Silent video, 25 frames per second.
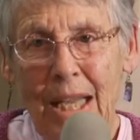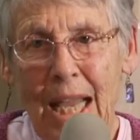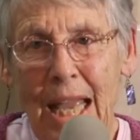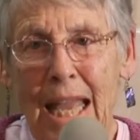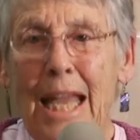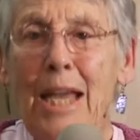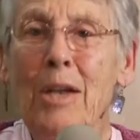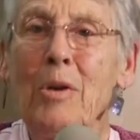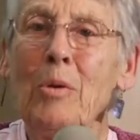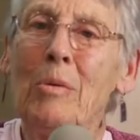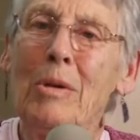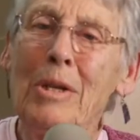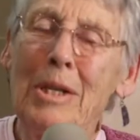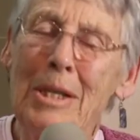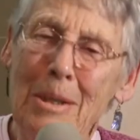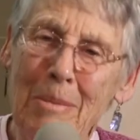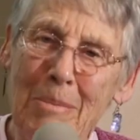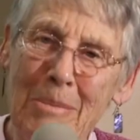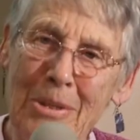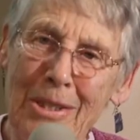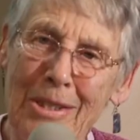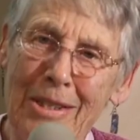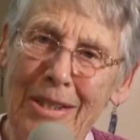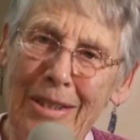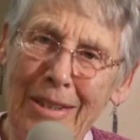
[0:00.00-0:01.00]
And
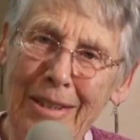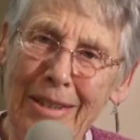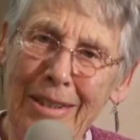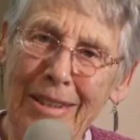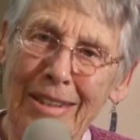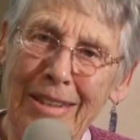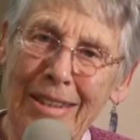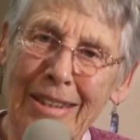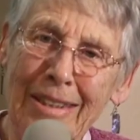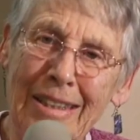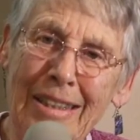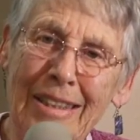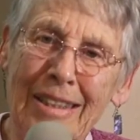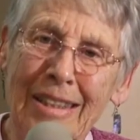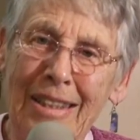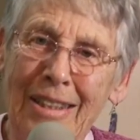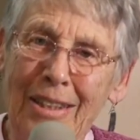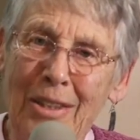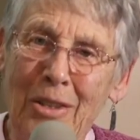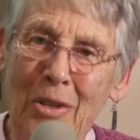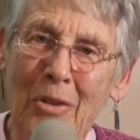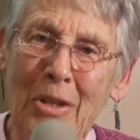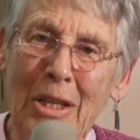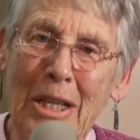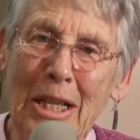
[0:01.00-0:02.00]
Williamson.
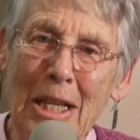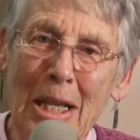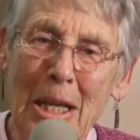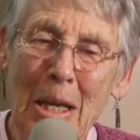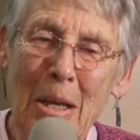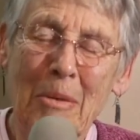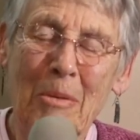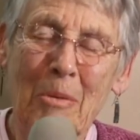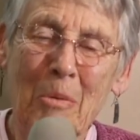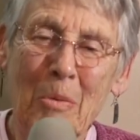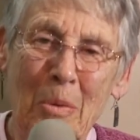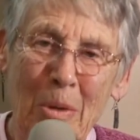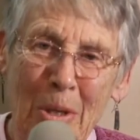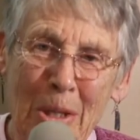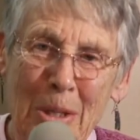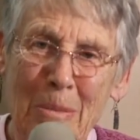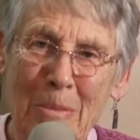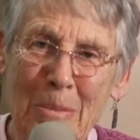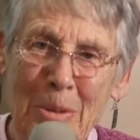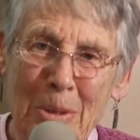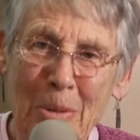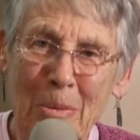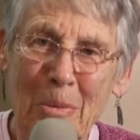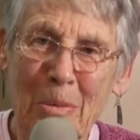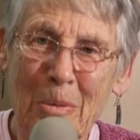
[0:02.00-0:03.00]
Only climbed
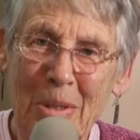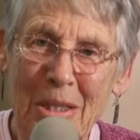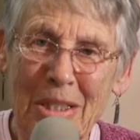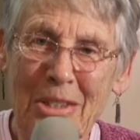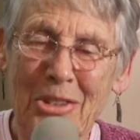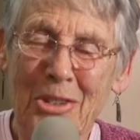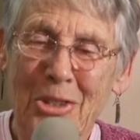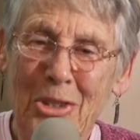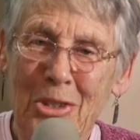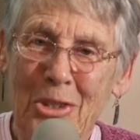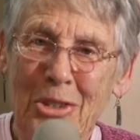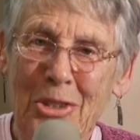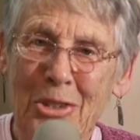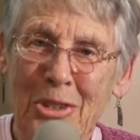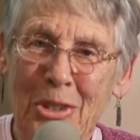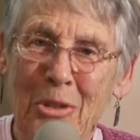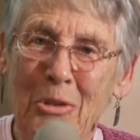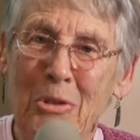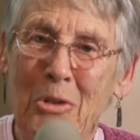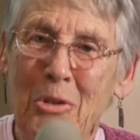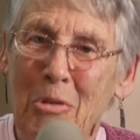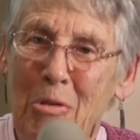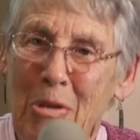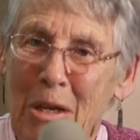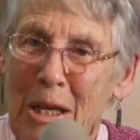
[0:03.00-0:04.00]
Williamson once. There's
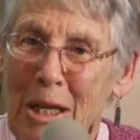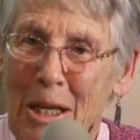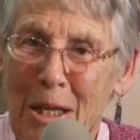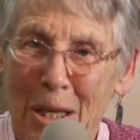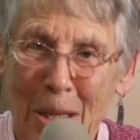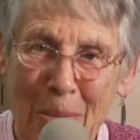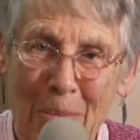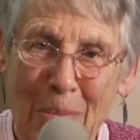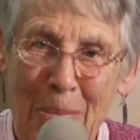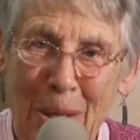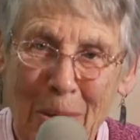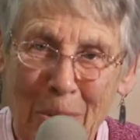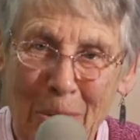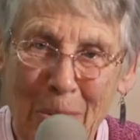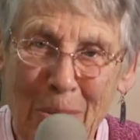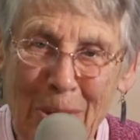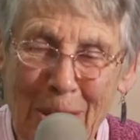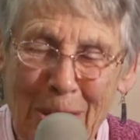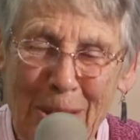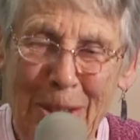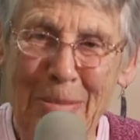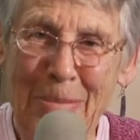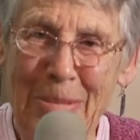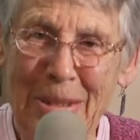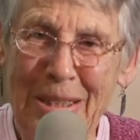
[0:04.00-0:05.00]
no trail up Mount
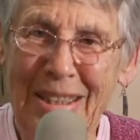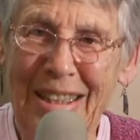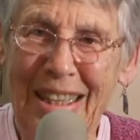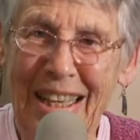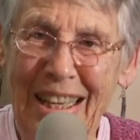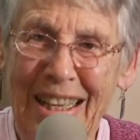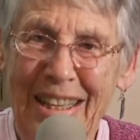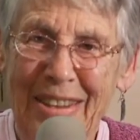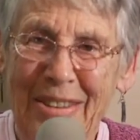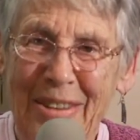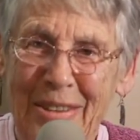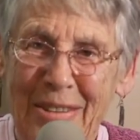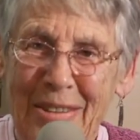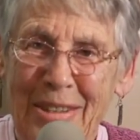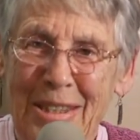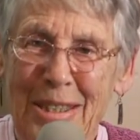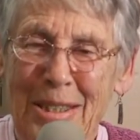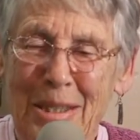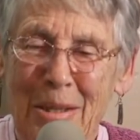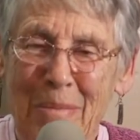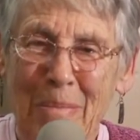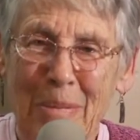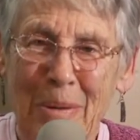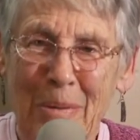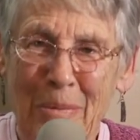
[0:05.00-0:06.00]
Williamson like there is
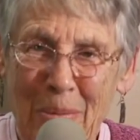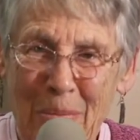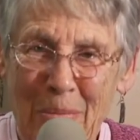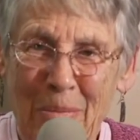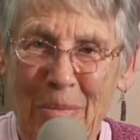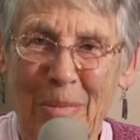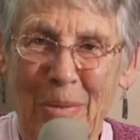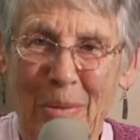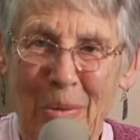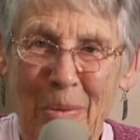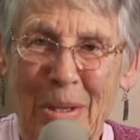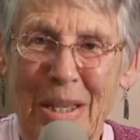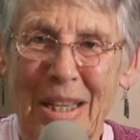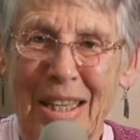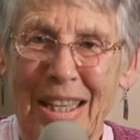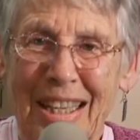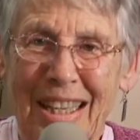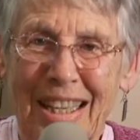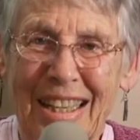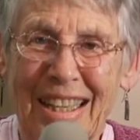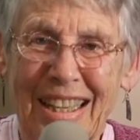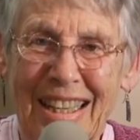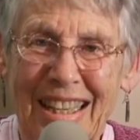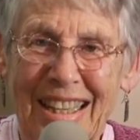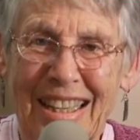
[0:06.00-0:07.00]
up, up Whitney.
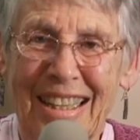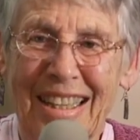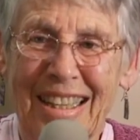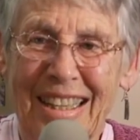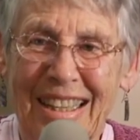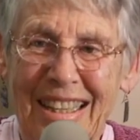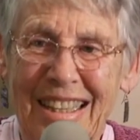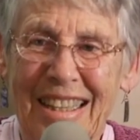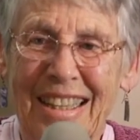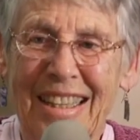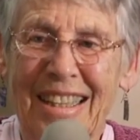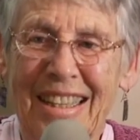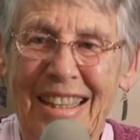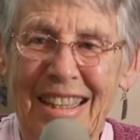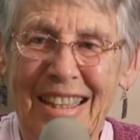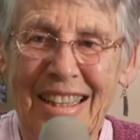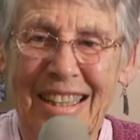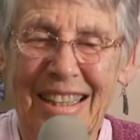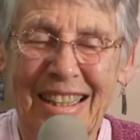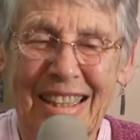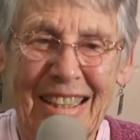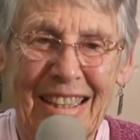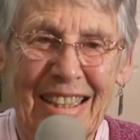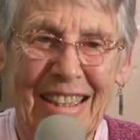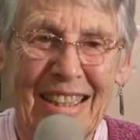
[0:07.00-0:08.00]

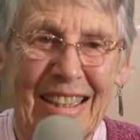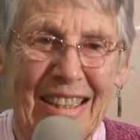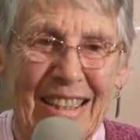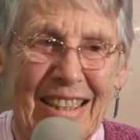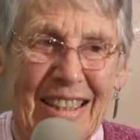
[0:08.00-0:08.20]
Yeah.